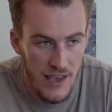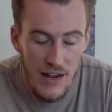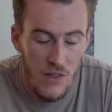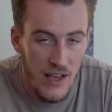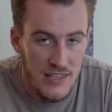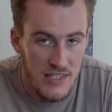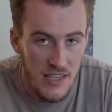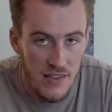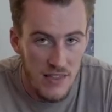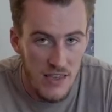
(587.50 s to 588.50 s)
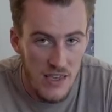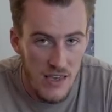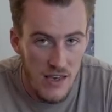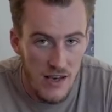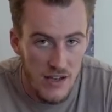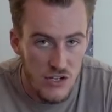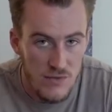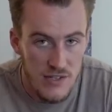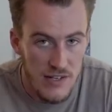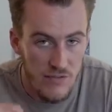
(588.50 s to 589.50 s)
analyzing the
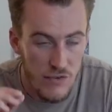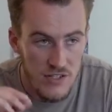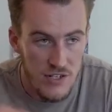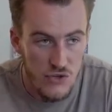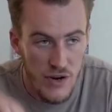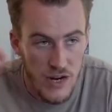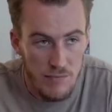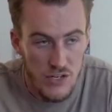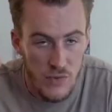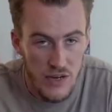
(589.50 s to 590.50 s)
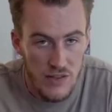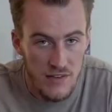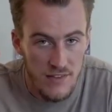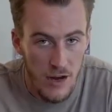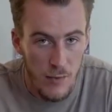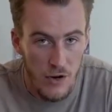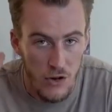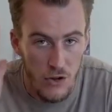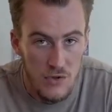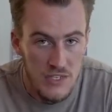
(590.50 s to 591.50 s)
difference in trade between the stock
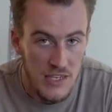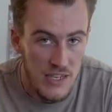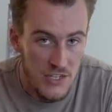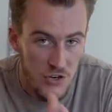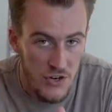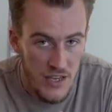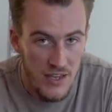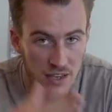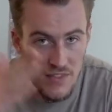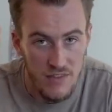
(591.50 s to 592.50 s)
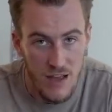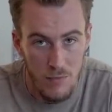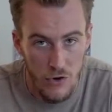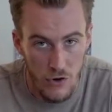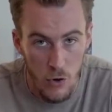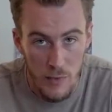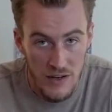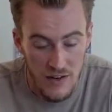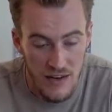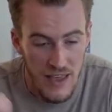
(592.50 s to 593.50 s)
market closing yesterday and the stock market
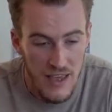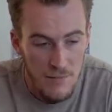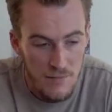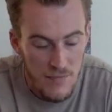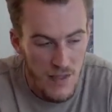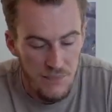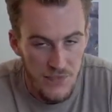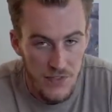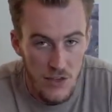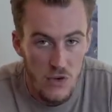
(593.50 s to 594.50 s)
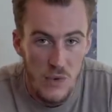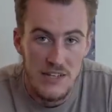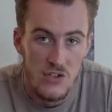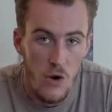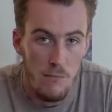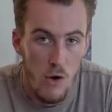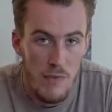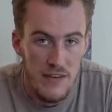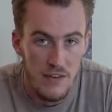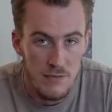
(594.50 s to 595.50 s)
opening today. The other one is called
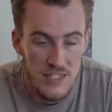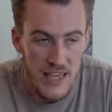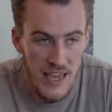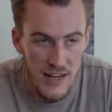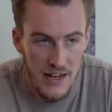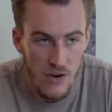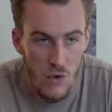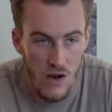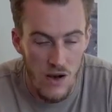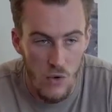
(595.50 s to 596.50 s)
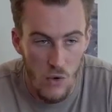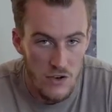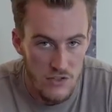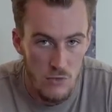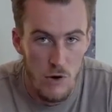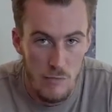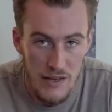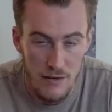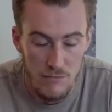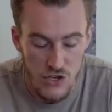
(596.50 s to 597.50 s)
momentum scanning, or also
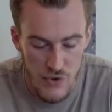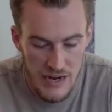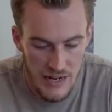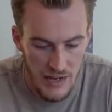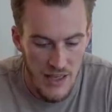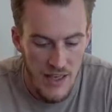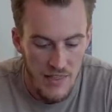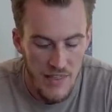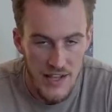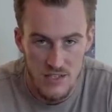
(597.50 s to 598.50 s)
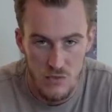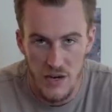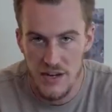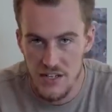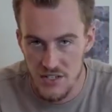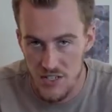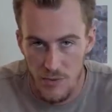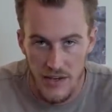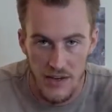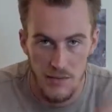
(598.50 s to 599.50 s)
momentum trading. That's what I just
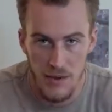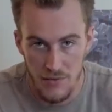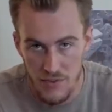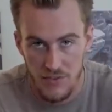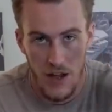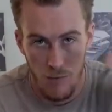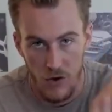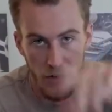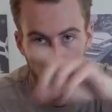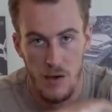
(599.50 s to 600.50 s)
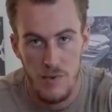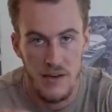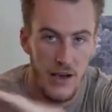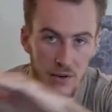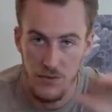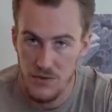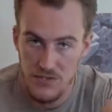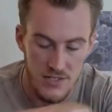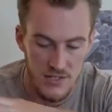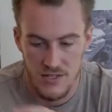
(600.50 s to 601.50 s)
explained about the stock market going up and down and the
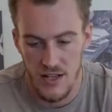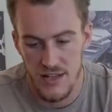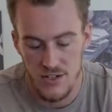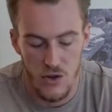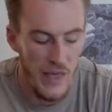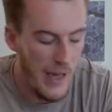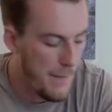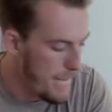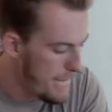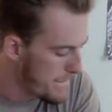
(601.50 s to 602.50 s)
resistance lines and all that.